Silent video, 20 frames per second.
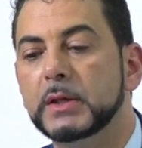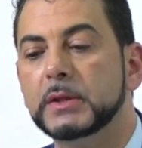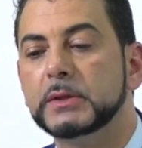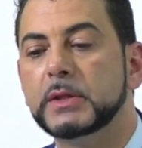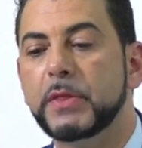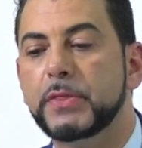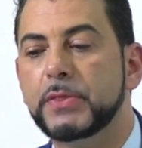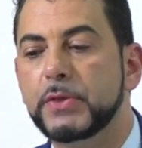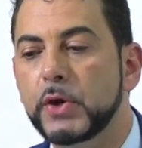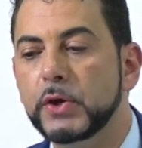the
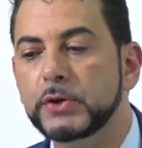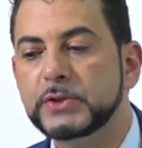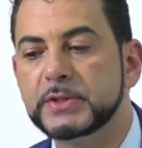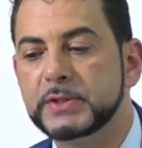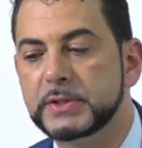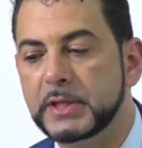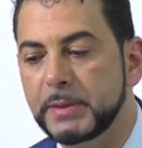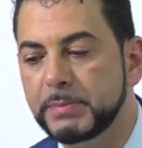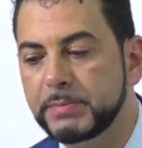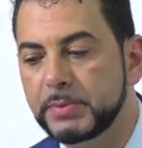third
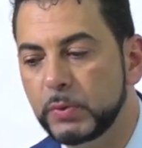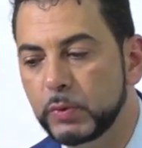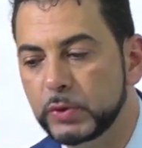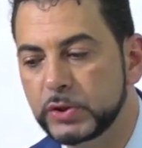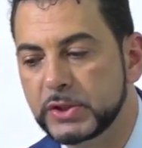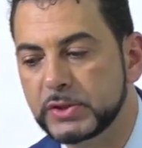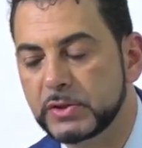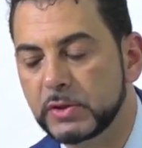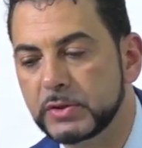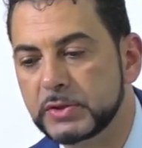step, which
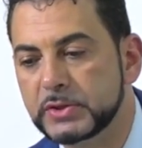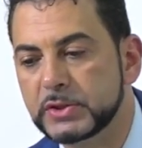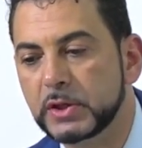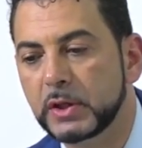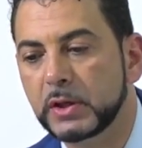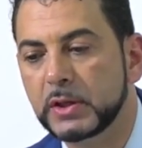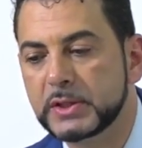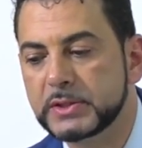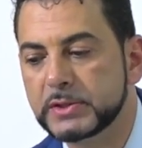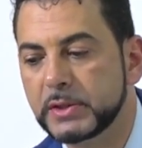is on
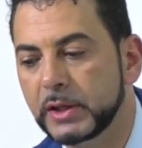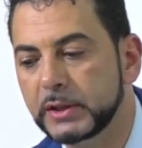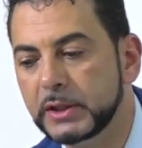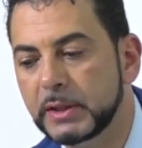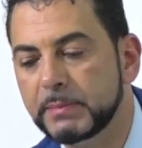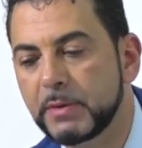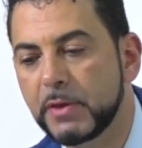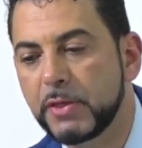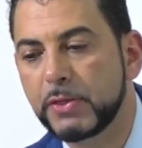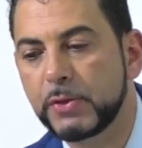slide
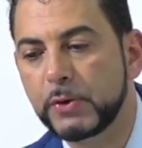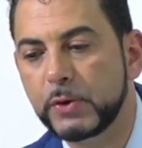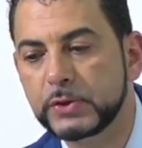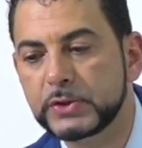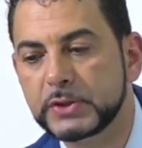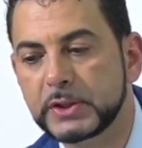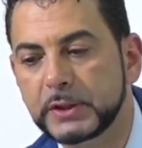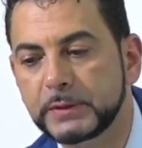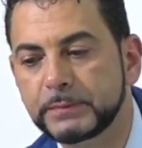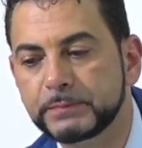number
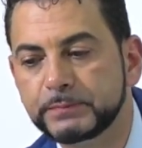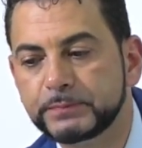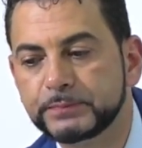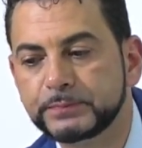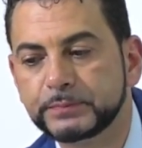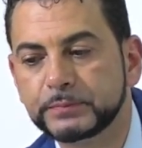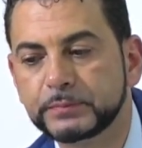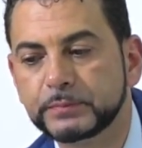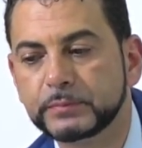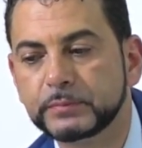30,
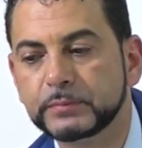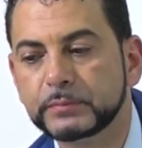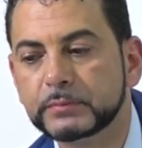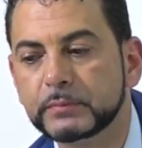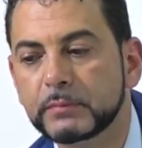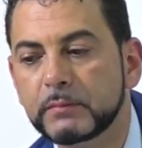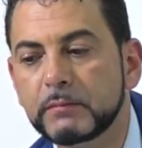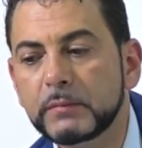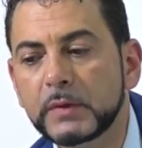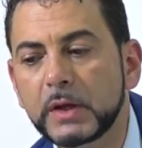
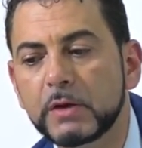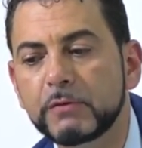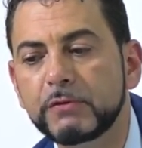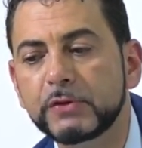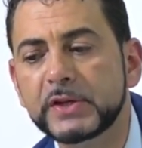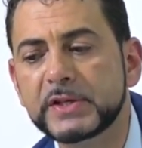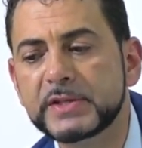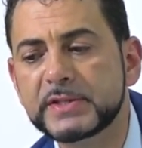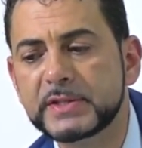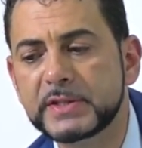for
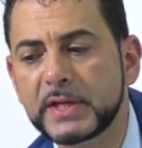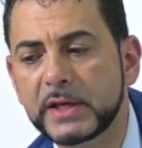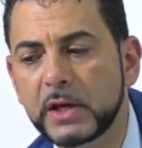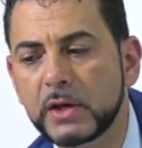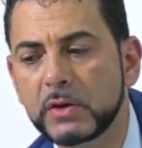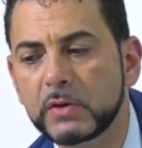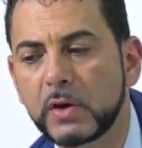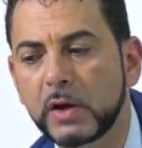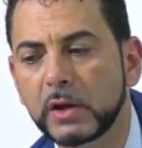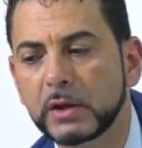the
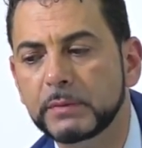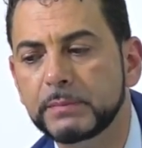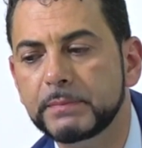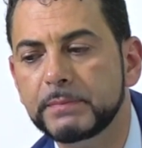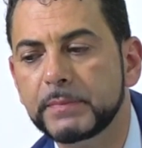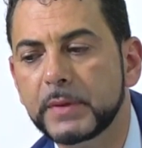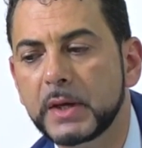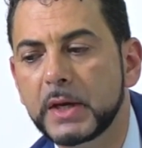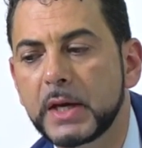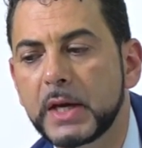second column,
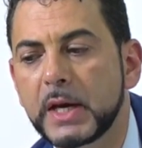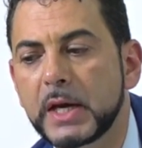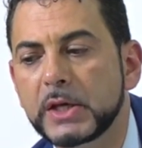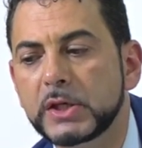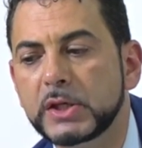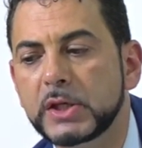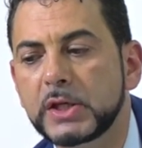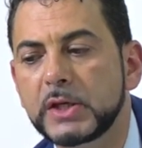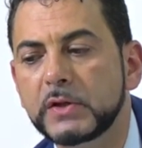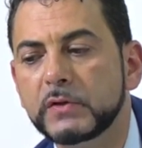
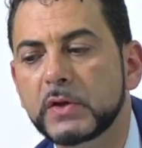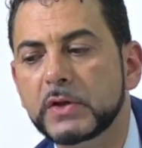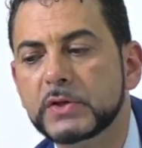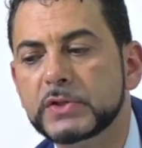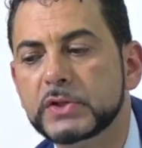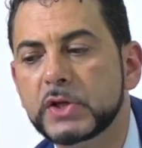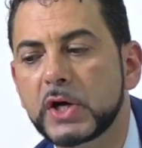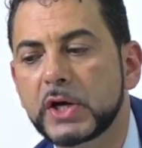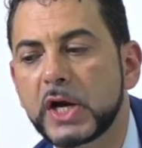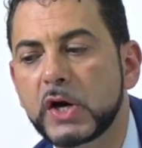you need to
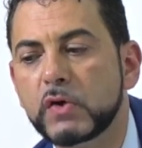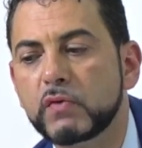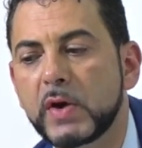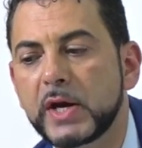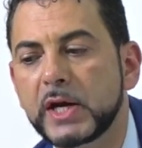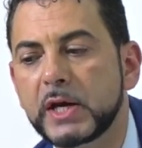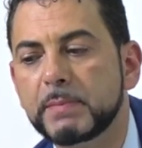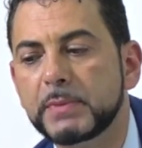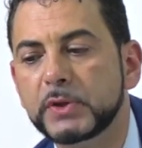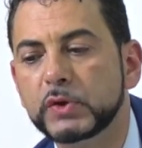assign a
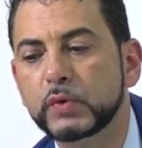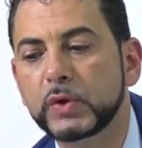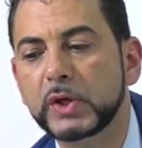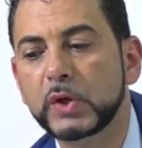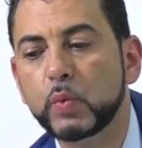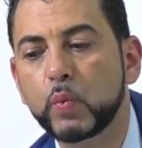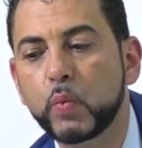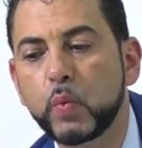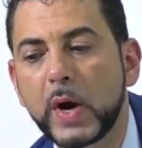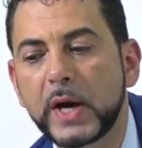rating
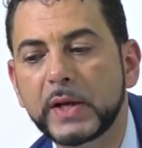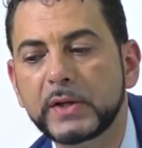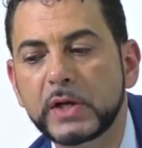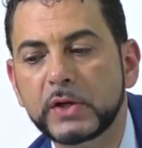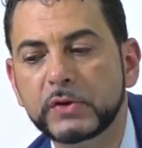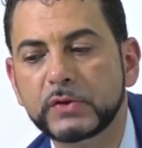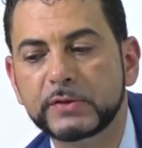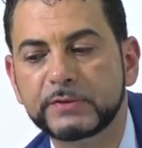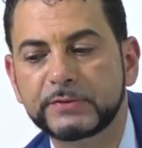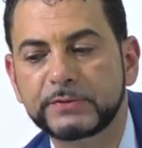between
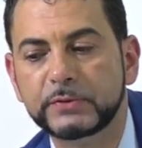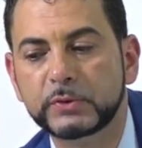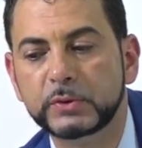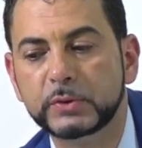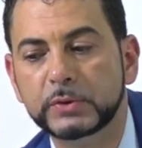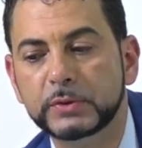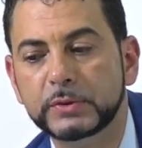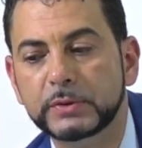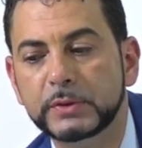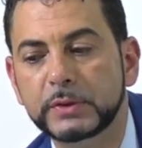1 to
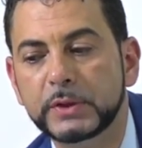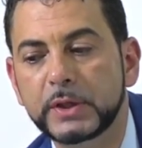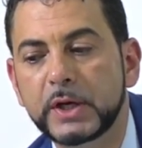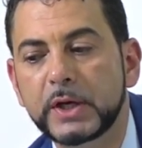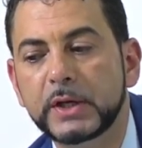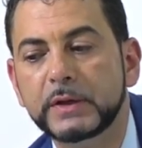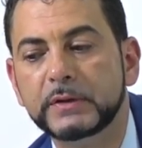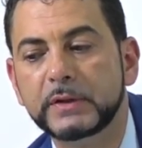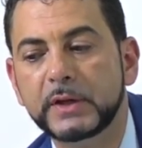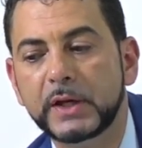4
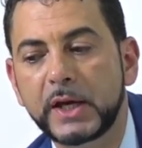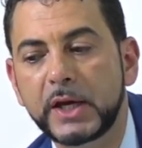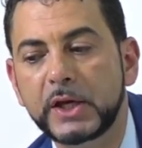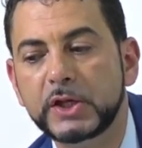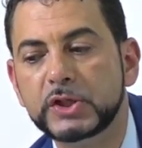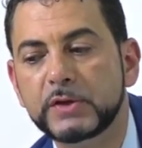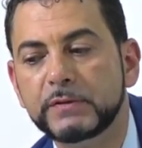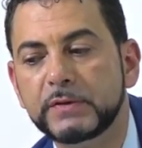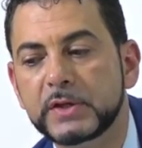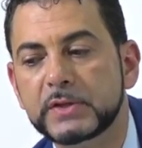to
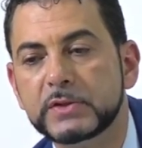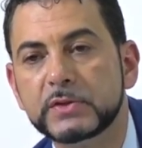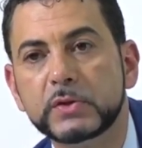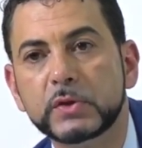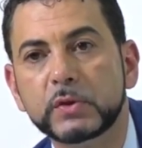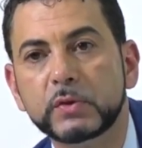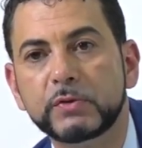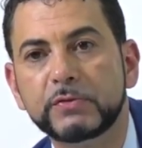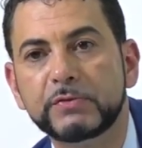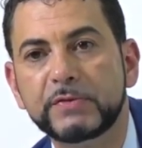each of the
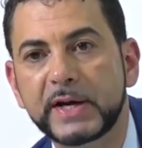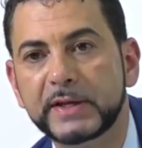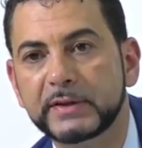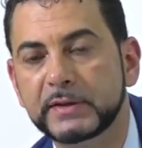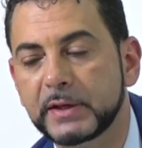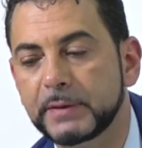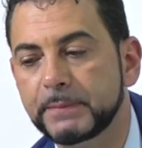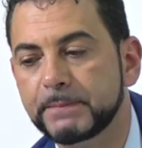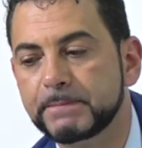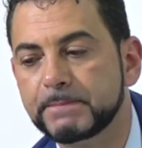external
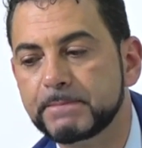factor,